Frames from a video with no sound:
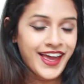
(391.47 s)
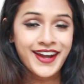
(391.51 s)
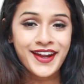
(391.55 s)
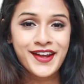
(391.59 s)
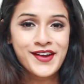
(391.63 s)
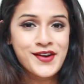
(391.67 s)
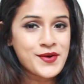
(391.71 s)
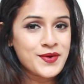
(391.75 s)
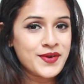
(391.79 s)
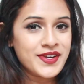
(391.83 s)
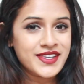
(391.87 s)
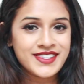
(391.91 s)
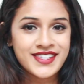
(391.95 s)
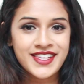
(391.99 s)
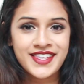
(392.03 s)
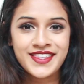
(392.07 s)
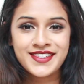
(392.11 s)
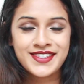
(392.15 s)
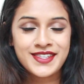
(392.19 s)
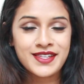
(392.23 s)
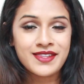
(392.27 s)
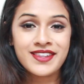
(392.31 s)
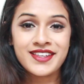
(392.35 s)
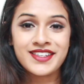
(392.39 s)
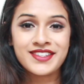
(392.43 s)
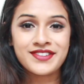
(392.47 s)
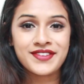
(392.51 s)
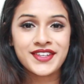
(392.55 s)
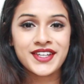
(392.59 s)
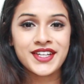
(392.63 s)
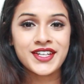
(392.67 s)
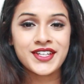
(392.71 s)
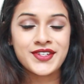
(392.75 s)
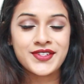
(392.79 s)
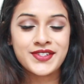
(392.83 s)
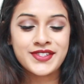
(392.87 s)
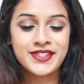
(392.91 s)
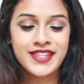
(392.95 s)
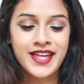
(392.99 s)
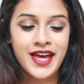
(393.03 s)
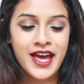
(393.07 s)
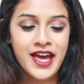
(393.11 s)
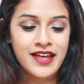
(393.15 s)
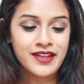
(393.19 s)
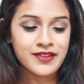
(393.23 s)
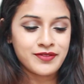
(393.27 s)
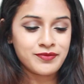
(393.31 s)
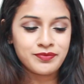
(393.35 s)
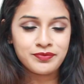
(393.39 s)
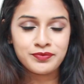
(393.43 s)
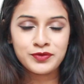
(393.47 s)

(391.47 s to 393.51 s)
And I always say this in these videos that